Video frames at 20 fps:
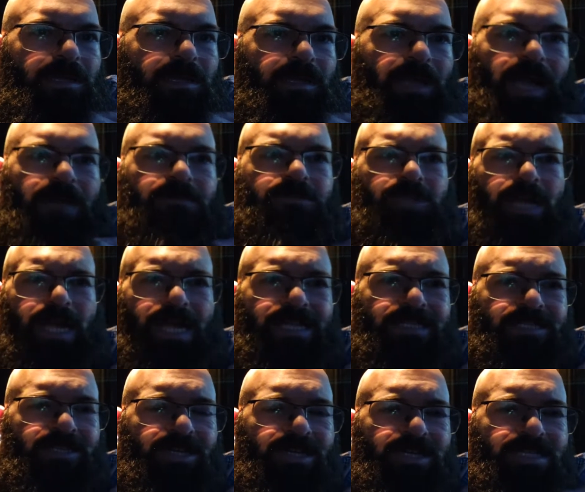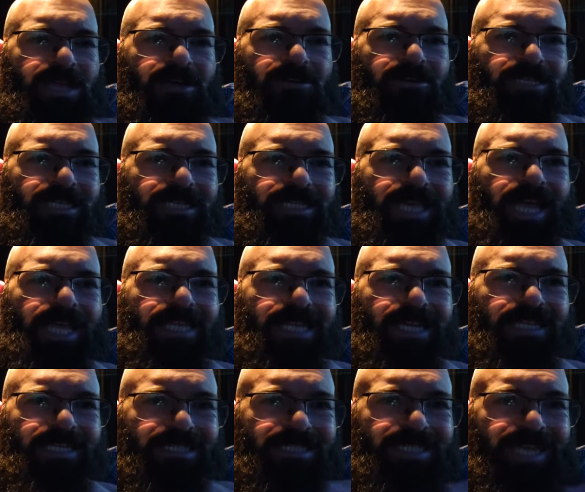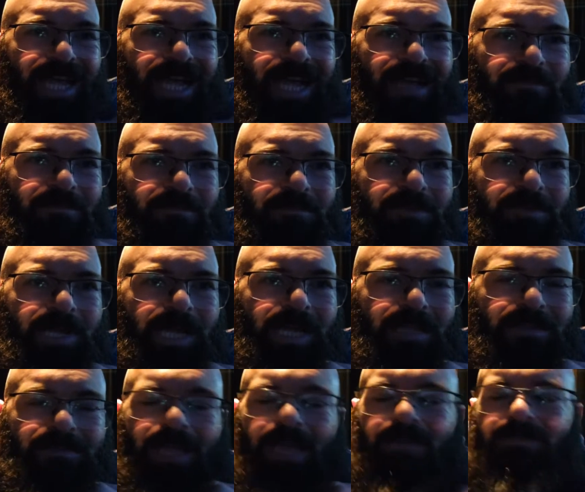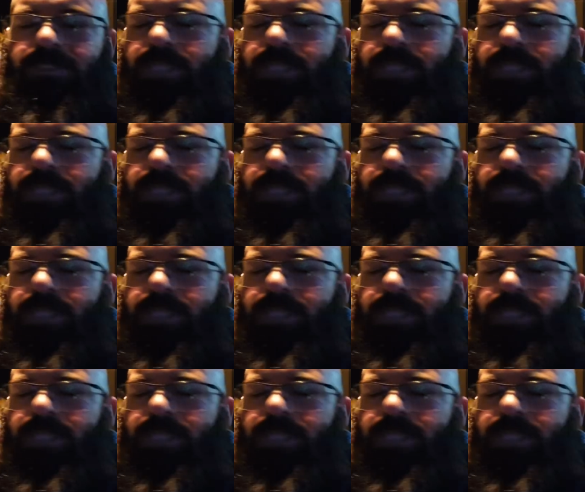I'm trying to, as long as he stays at the shop. I was